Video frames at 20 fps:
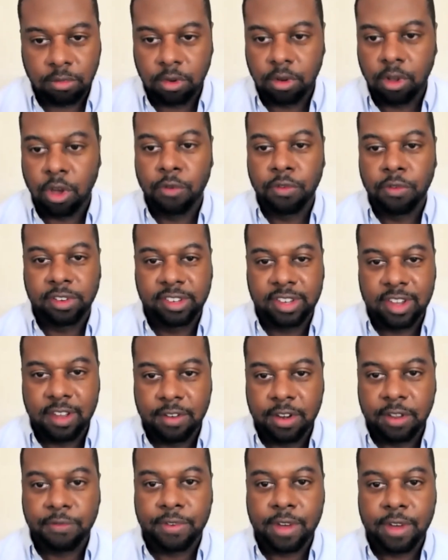over
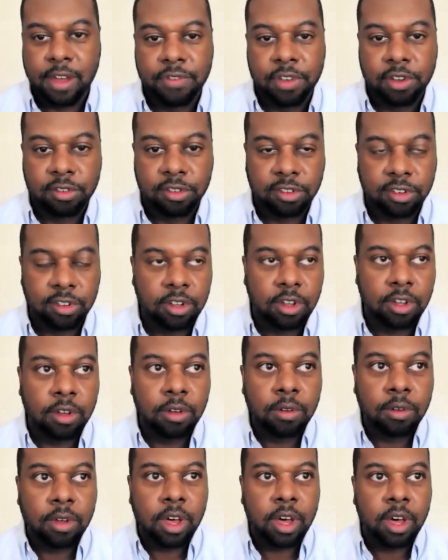75 years
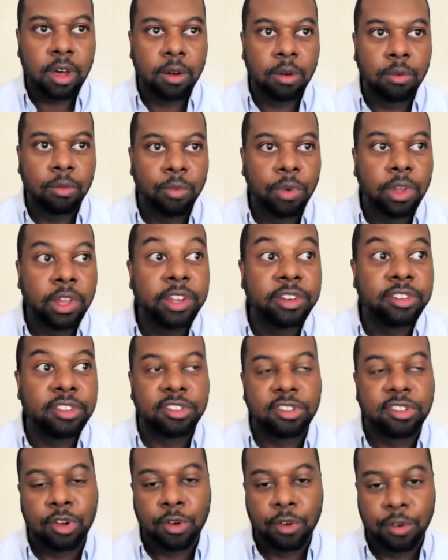ago, really to
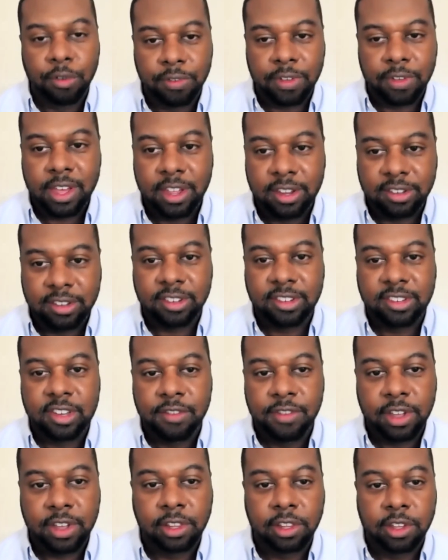serve as a
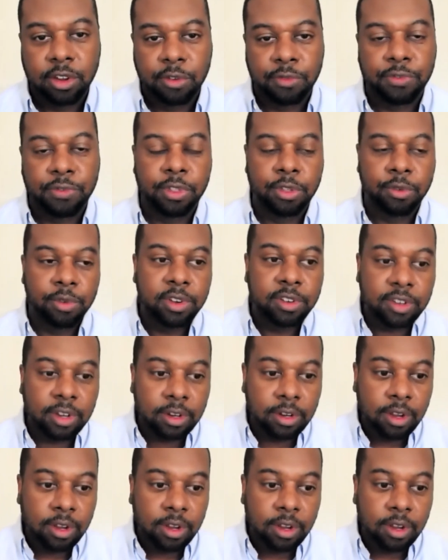civic leader for the region.